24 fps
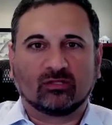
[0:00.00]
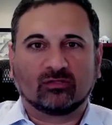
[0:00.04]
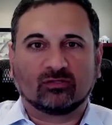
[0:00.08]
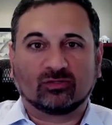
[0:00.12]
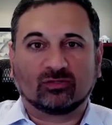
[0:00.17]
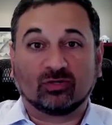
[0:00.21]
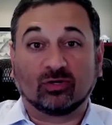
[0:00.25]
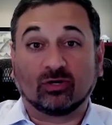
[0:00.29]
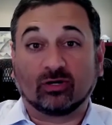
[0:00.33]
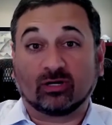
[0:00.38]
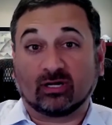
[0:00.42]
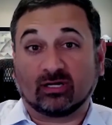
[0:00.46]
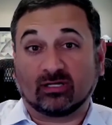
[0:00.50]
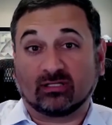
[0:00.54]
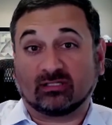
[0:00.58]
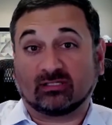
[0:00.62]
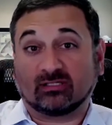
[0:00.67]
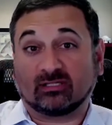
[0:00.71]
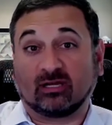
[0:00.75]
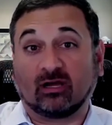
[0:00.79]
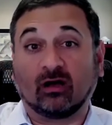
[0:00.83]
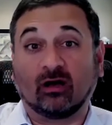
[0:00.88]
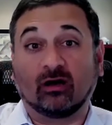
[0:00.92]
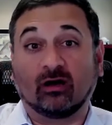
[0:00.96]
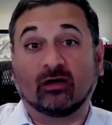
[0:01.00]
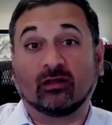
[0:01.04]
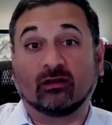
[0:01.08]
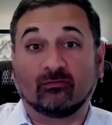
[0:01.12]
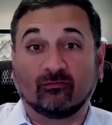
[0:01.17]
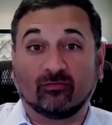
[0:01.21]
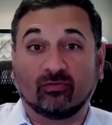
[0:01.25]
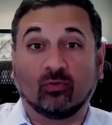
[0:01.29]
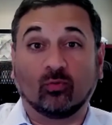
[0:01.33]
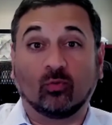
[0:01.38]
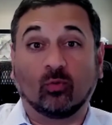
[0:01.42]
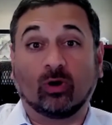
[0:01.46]
took a ton
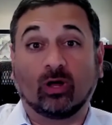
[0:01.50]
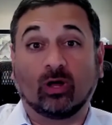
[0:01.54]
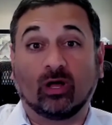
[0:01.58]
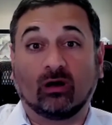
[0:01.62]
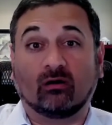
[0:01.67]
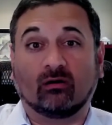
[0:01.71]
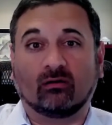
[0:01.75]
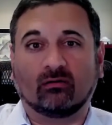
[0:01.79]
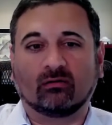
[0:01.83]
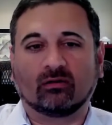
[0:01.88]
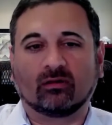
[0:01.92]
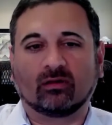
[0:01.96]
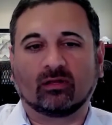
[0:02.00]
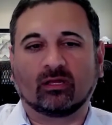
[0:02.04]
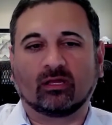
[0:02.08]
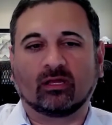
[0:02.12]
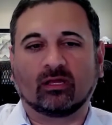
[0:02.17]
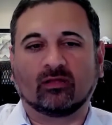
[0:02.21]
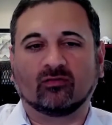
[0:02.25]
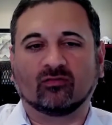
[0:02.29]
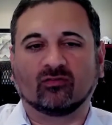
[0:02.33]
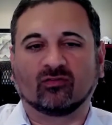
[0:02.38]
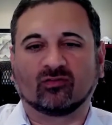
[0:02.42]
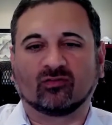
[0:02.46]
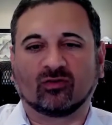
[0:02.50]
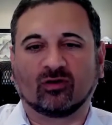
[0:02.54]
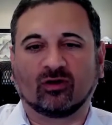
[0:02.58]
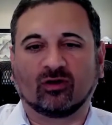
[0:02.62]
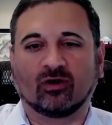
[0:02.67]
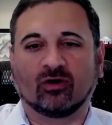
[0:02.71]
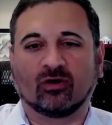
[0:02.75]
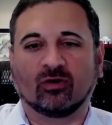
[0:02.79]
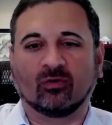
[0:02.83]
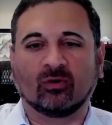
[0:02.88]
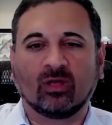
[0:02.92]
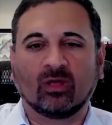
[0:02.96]
of the well. And
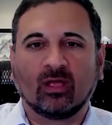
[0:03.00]
so